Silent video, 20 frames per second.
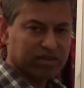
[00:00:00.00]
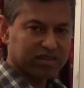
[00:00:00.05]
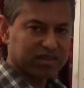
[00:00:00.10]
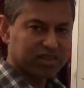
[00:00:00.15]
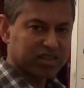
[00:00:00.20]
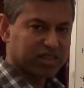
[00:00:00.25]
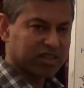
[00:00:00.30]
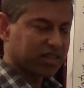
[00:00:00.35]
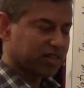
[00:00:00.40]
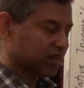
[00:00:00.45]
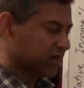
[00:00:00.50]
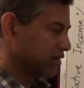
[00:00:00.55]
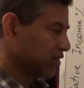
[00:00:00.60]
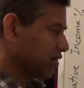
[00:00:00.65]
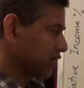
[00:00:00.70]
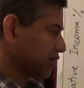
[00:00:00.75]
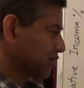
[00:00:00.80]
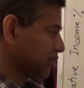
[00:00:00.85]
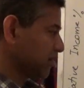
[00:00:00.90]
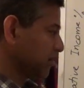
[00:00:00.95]
the Gini
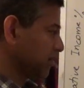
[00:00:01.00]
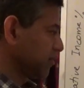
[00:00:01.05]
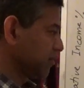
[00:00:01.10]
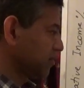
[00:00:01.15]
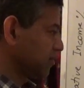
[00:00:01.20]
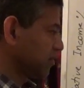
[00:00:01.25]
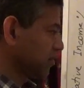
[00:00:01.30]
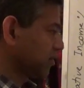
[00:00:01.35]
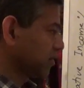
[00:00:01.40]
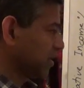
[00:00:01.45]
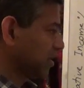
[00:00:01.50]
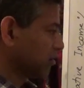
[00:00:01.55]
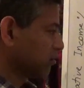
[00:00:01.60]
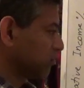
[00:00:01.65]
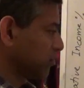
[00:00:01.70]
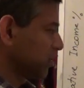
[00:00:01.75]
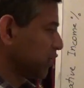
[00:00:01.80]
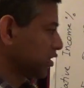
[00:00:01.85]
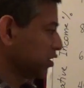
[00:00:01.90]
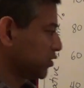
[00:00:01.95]
index is the
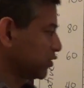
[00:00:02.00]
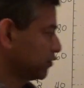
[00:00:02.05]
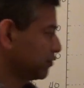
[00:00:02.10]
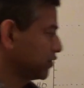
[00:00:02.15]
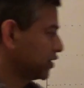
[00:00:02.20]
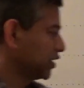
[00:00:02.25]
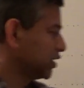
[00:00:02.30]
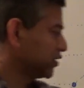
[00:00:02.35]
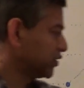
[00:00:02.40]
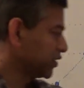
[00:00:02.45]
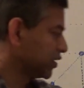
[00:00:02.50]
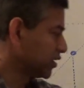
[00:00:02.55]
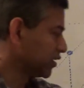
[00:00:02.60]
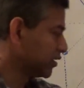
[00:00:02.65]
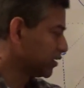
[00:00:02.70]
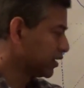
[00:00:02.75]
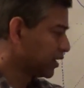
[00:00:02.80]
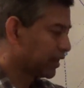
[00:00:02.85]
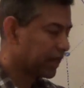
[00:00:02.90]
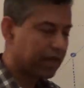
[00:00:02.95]
calculation of
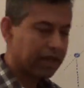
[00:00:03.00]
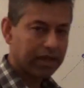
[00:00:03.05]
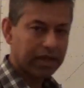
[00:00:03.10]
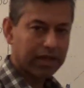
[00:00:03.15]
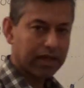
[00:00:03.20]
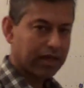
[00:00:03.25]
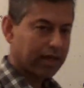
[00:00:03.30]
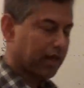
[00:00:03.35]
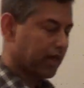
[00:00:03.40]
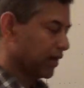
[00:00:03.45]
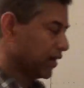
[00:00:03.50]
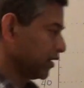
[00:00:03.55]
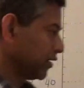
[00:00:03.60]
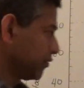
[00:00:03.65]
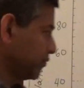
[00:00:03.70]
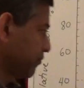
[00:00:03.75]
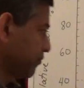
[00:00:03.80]
area A.